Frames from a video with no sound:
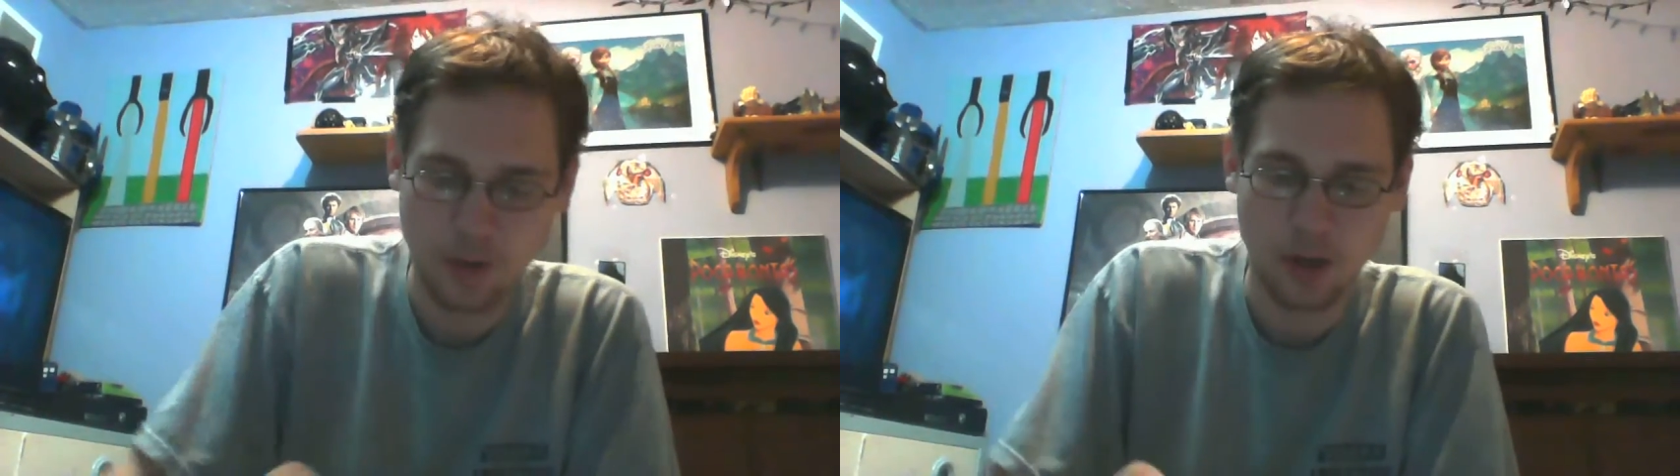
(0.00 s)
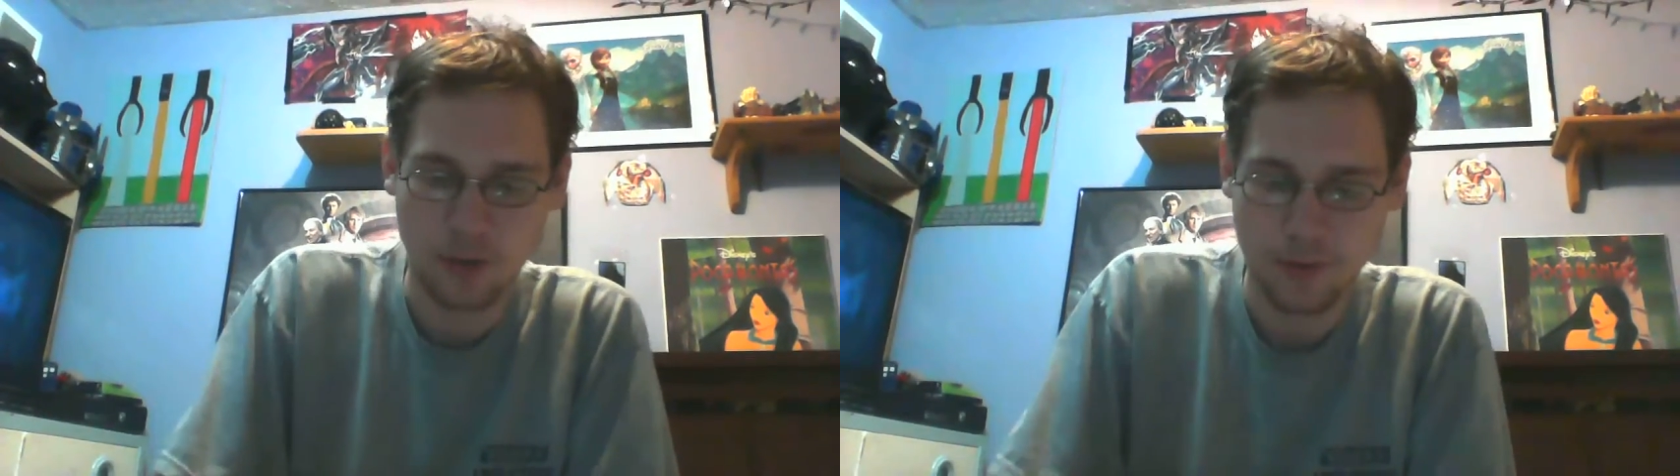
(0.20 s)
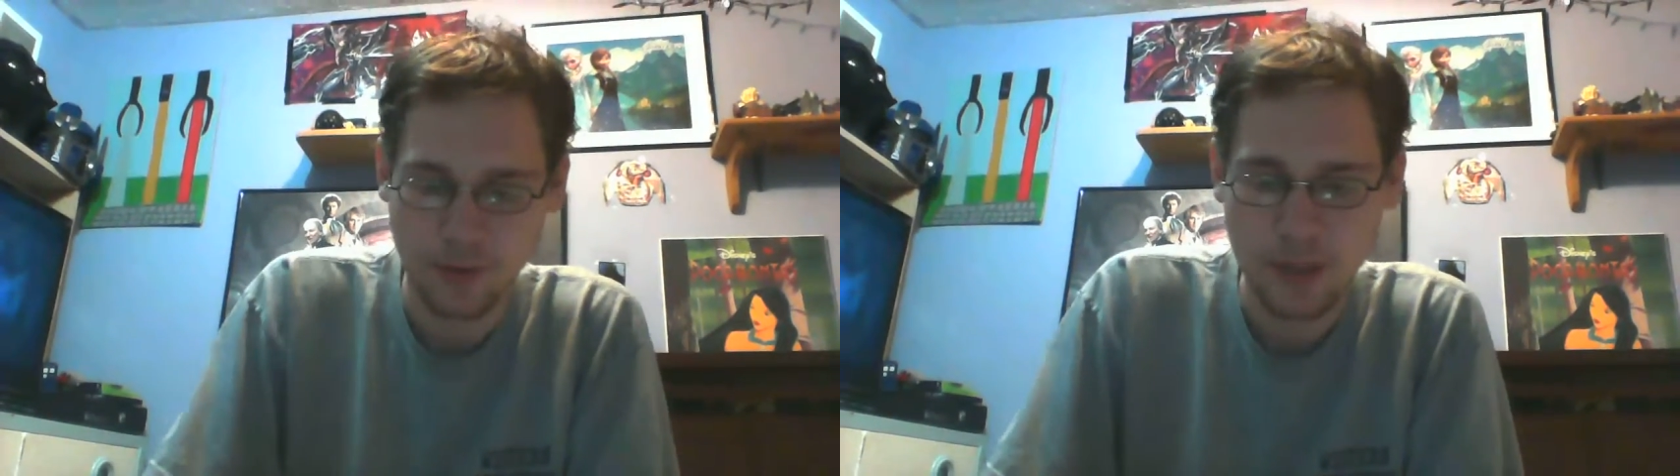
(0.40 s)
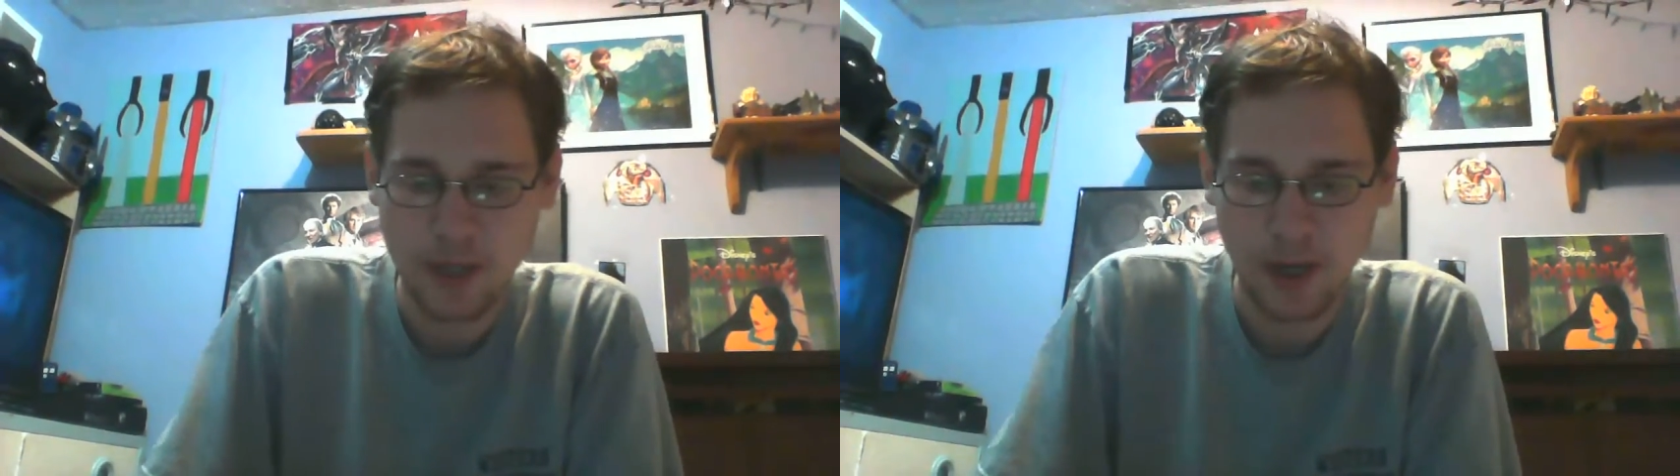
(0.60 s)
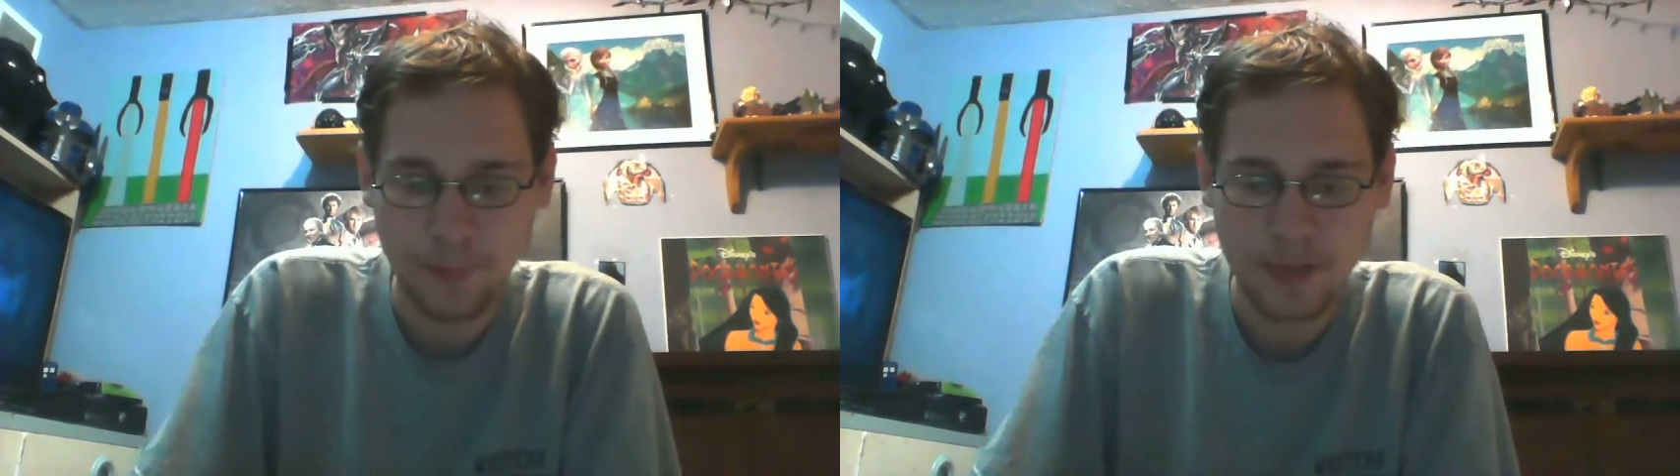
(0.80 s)
are 3
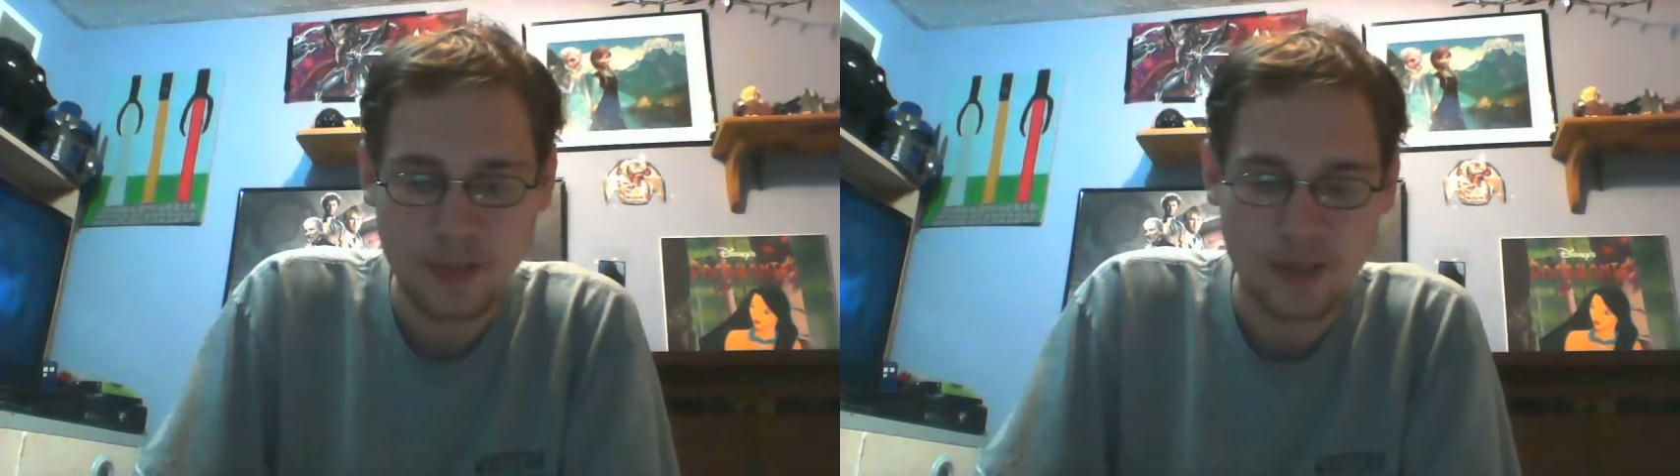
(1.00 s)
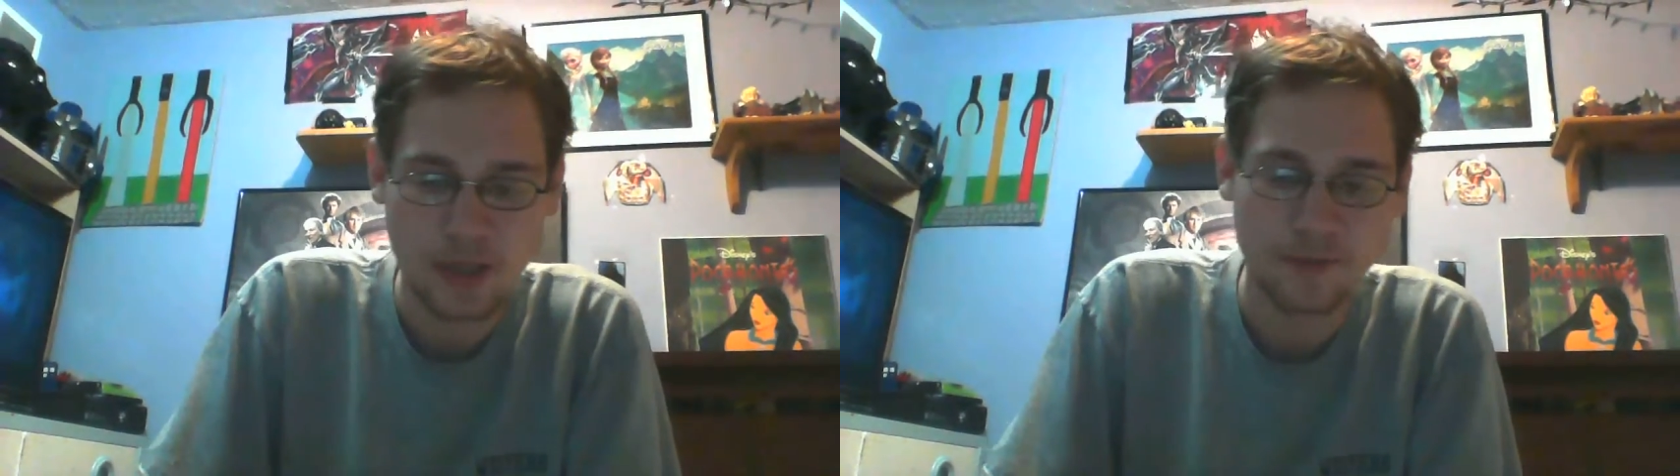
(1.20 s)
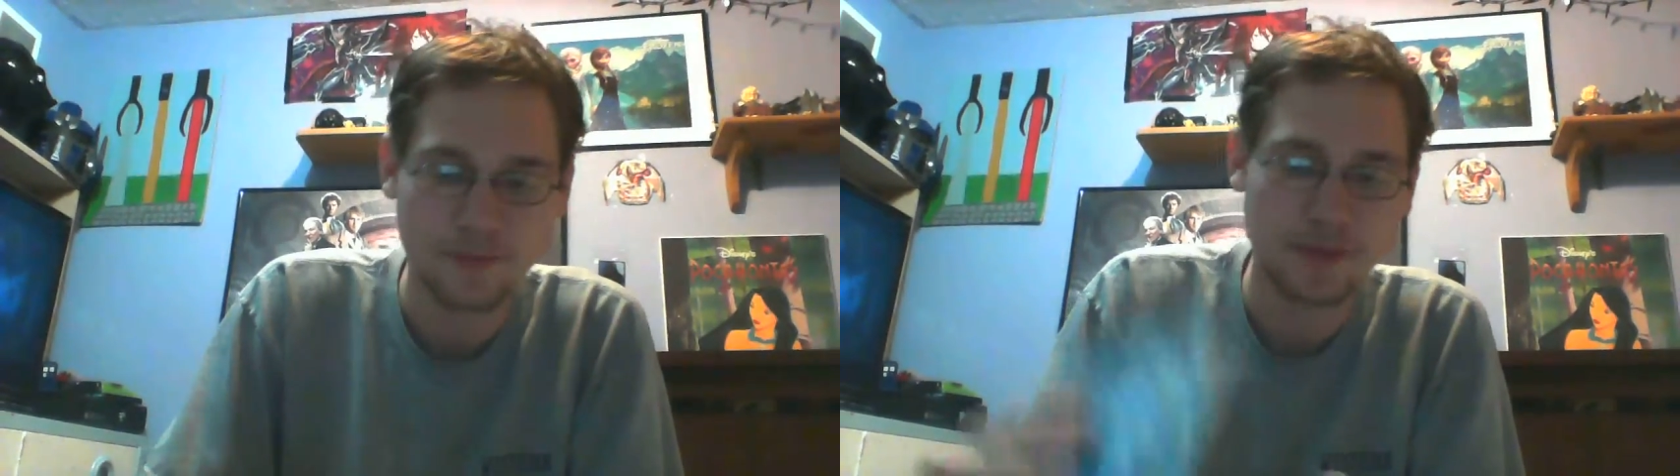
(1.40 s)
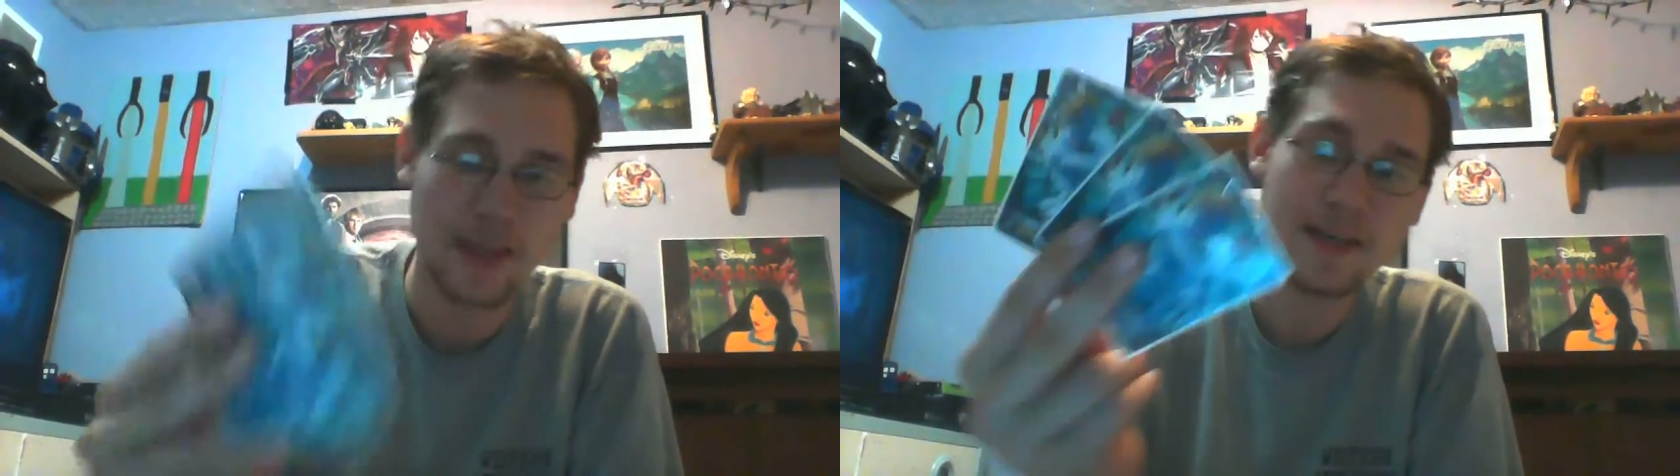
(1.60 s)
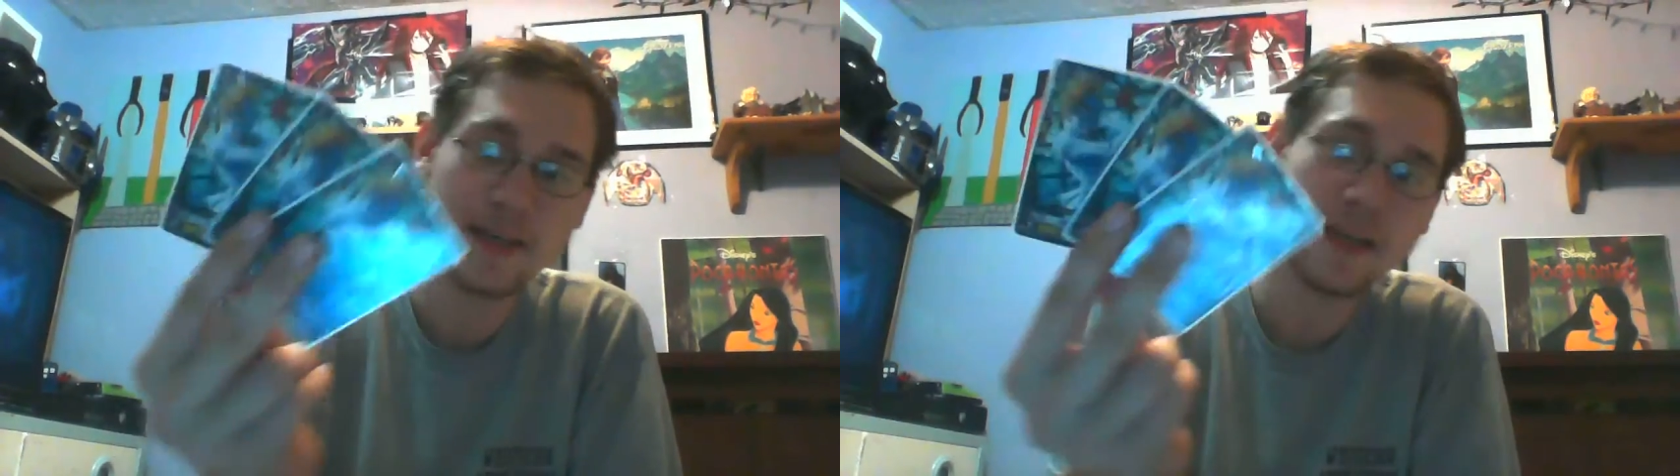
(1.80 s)
copies of
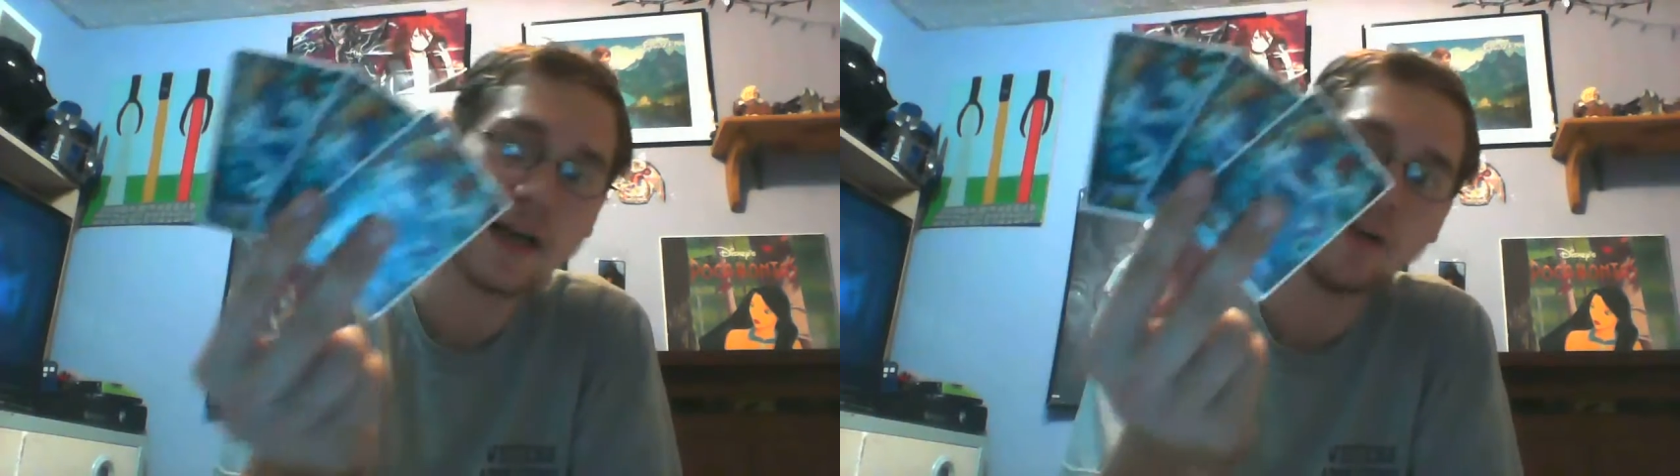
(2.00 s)
Dendigai